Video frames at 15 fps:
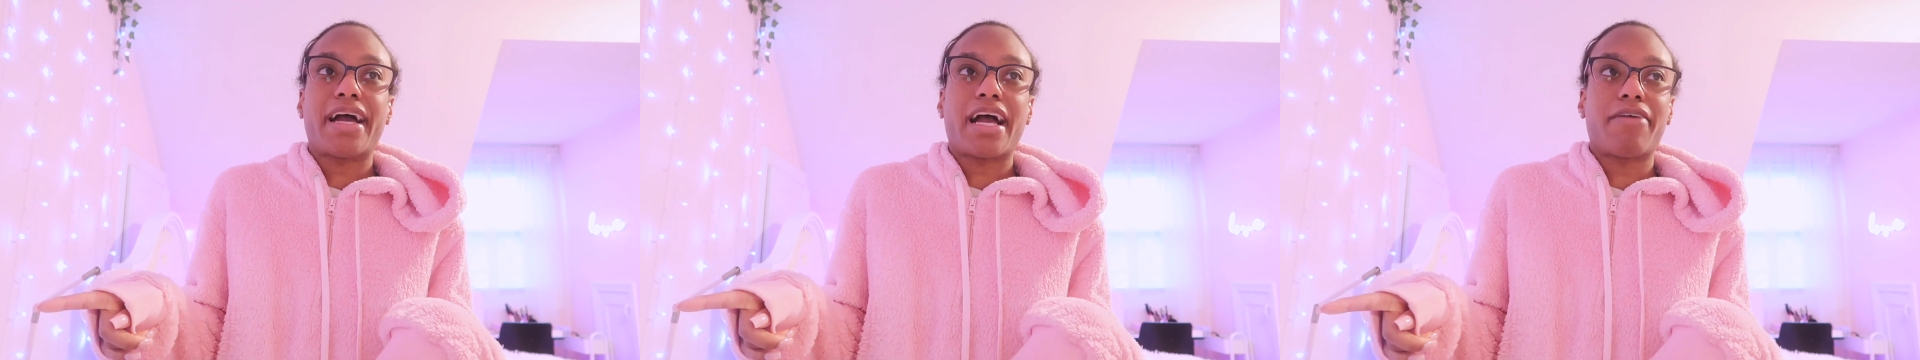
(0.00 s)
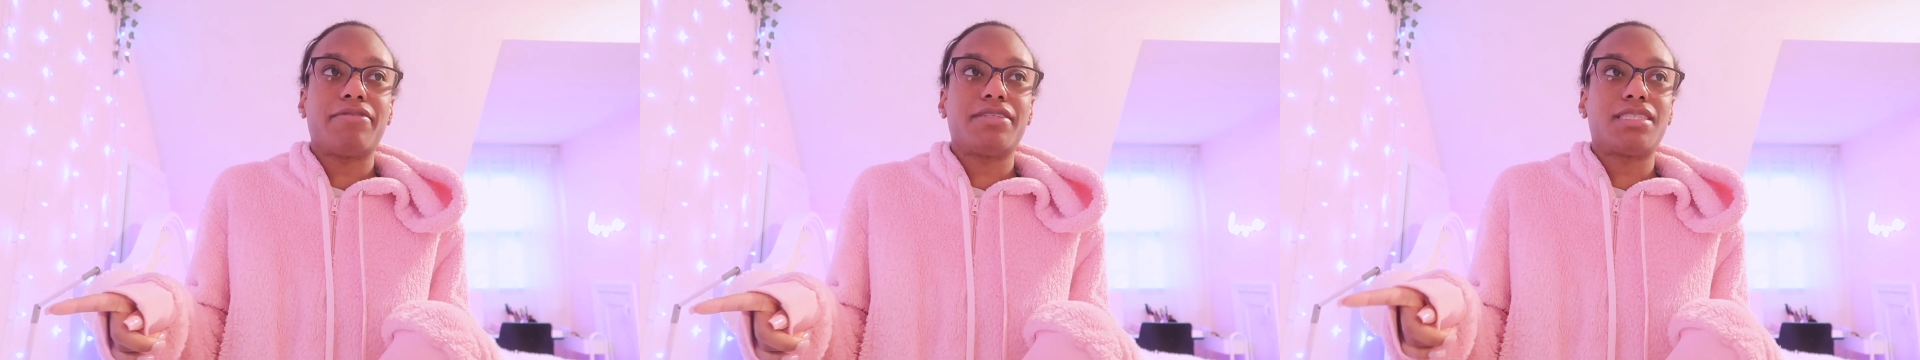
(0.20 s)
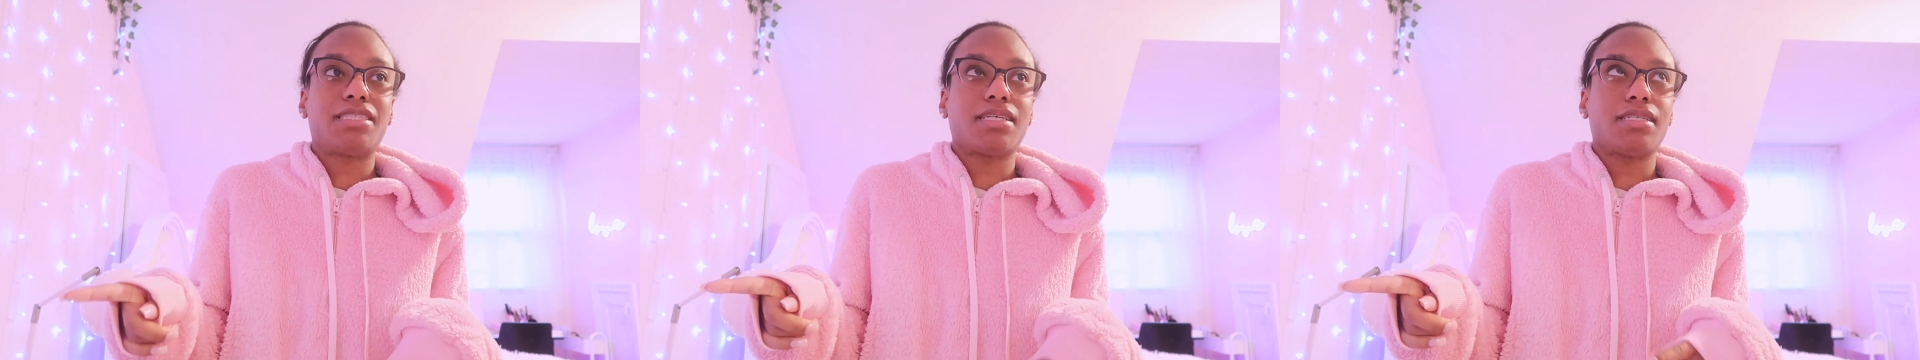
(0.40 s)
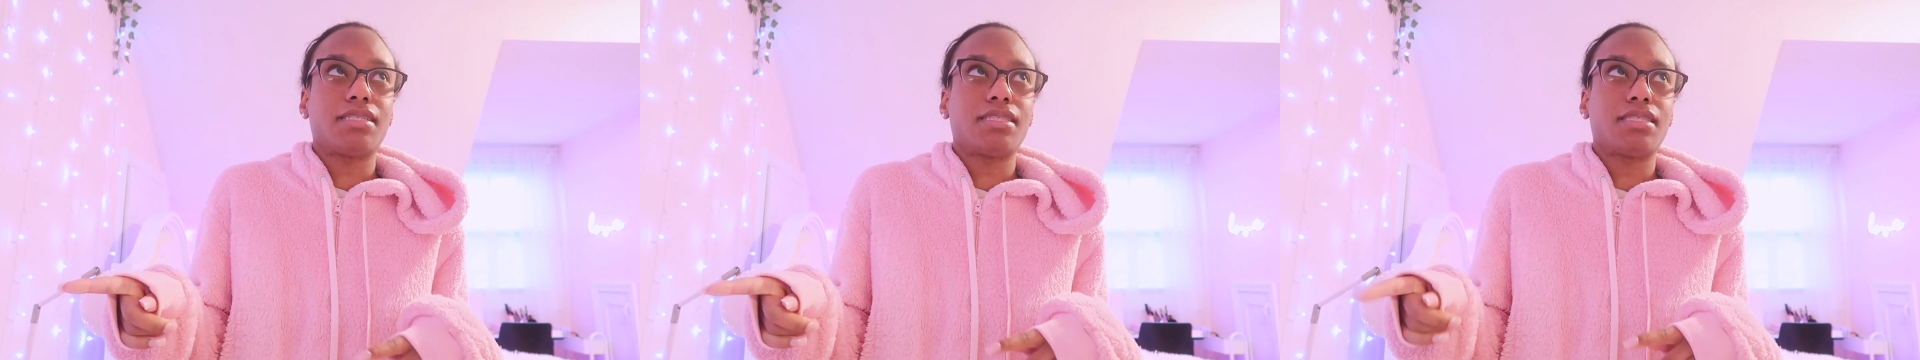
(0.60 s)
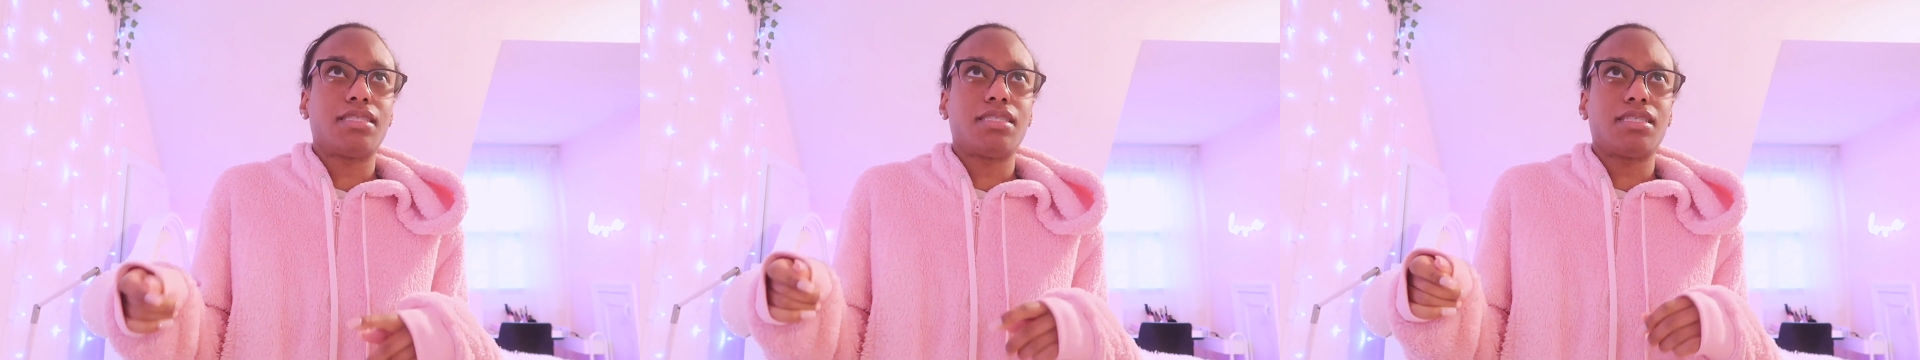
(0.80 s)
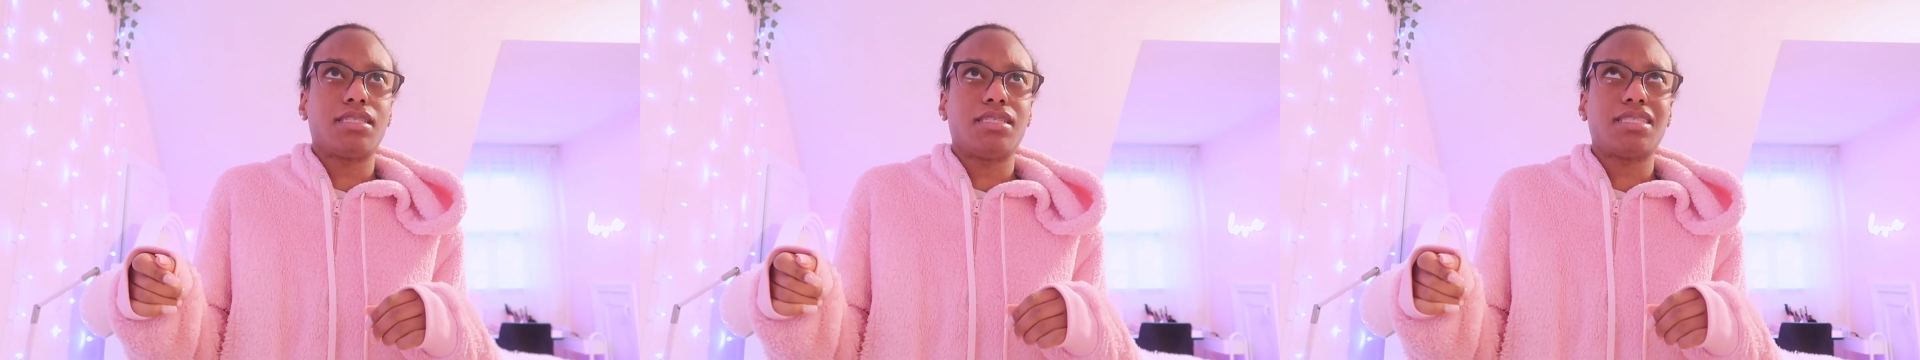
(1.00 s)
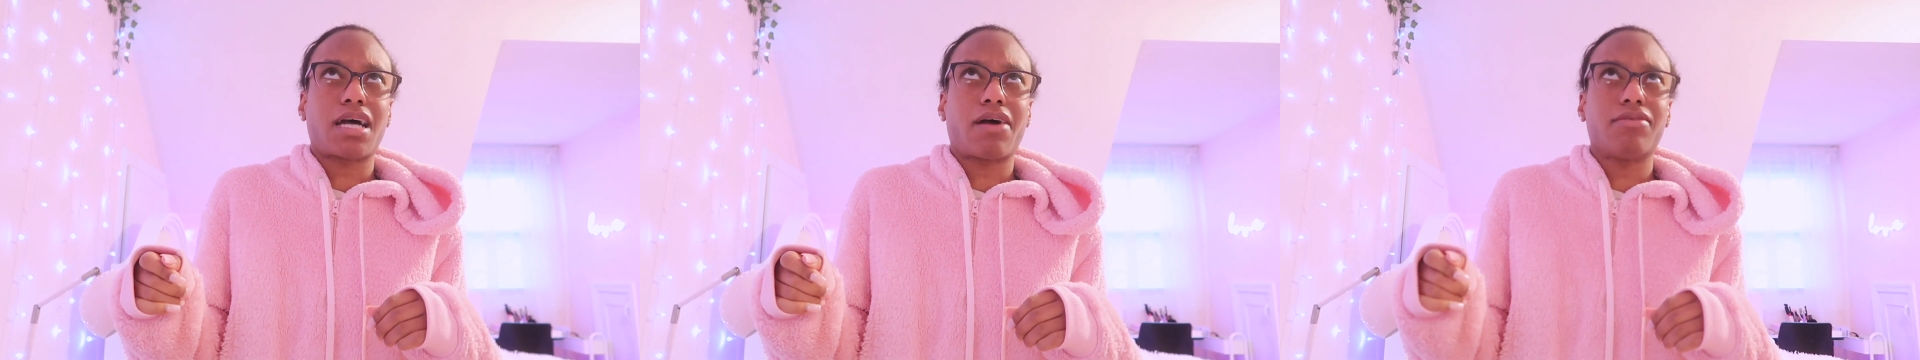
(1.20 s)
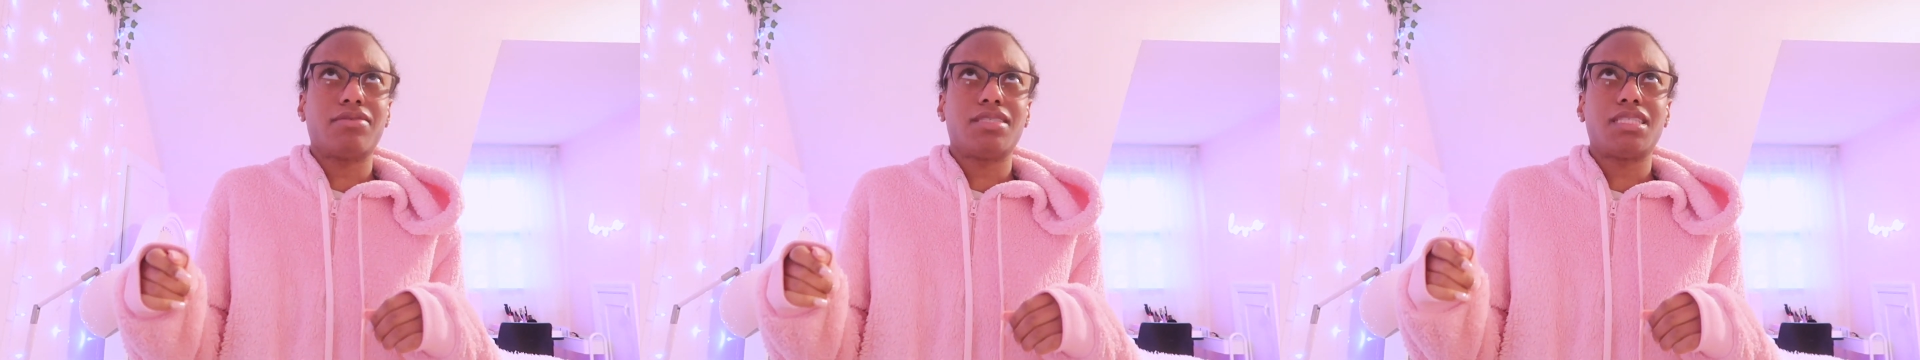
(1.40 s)
haven't seen since
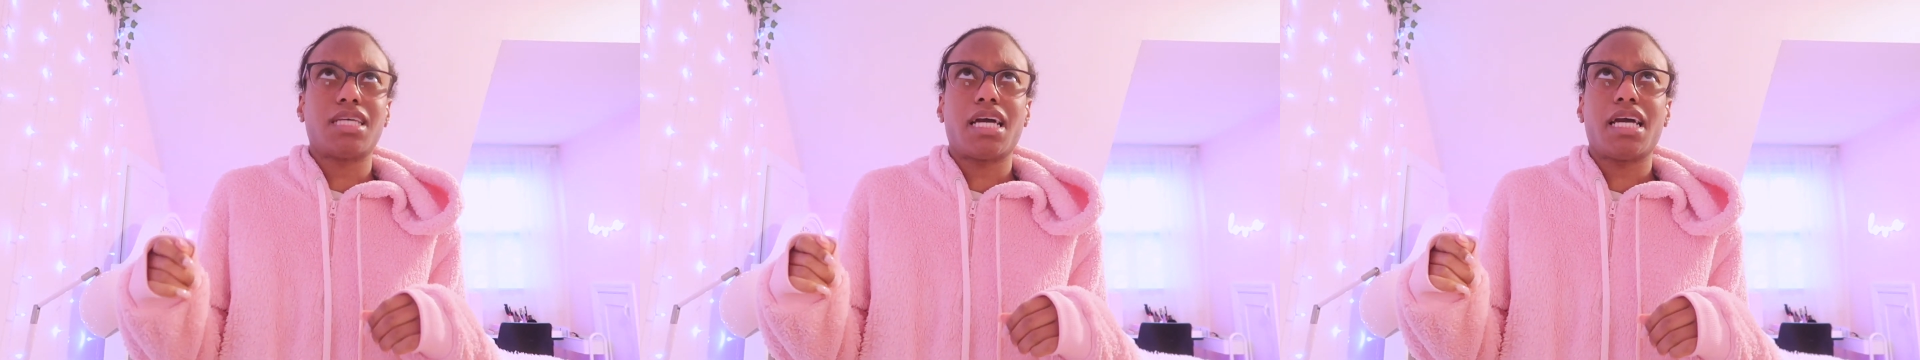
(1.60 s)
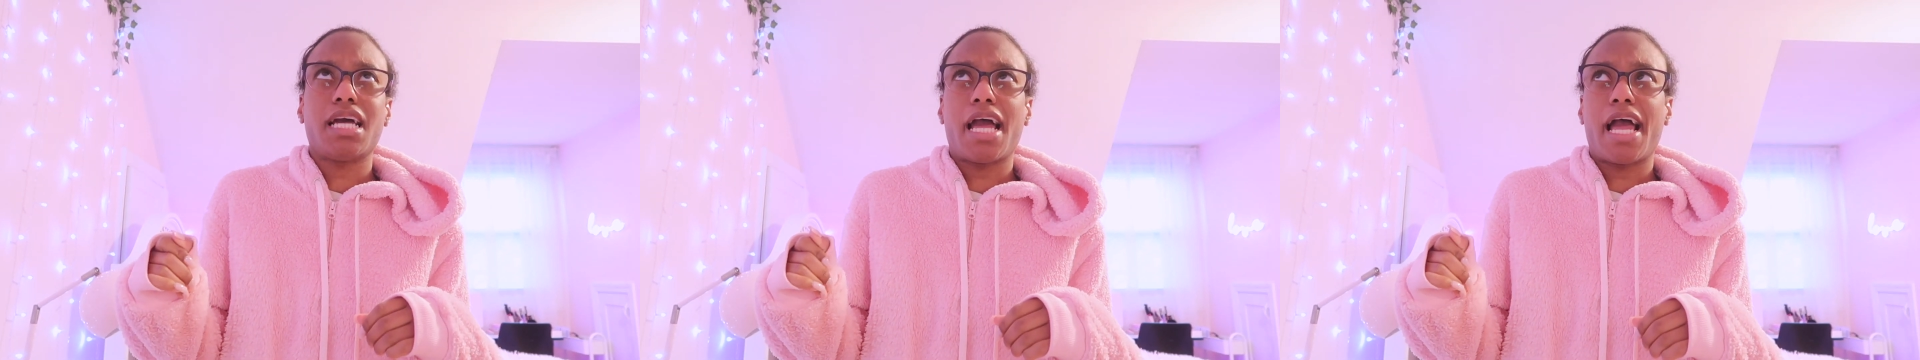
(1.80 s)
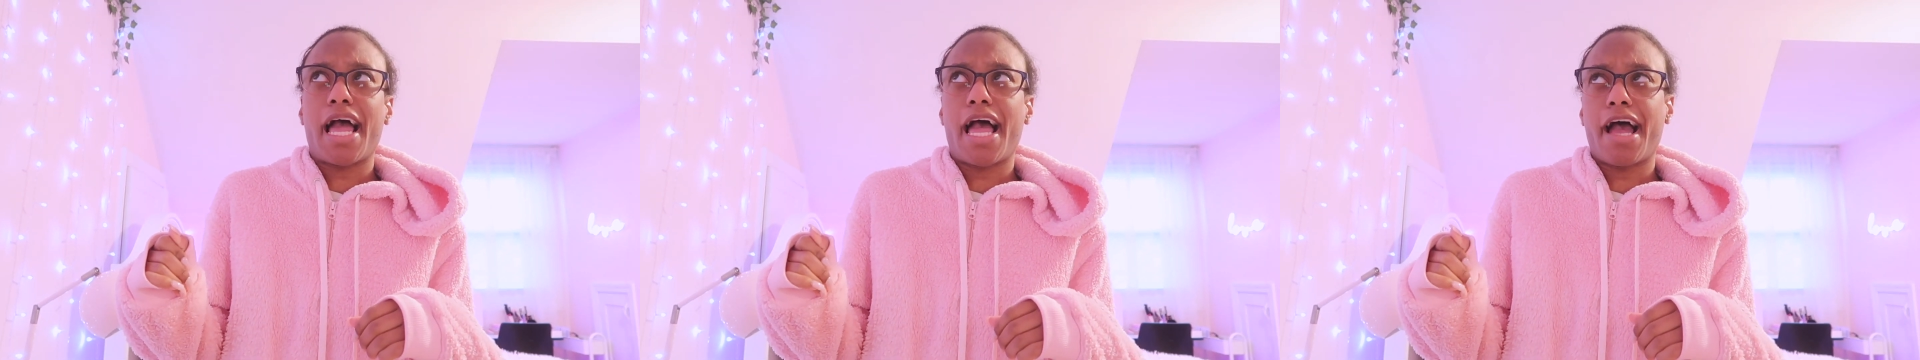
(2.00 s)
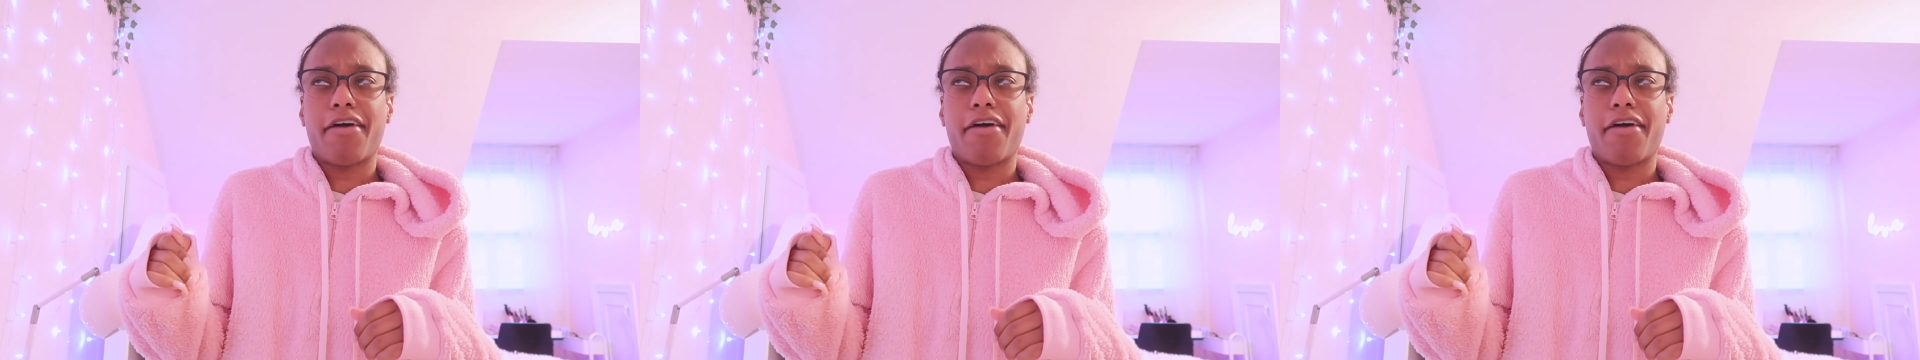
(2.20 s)
I would say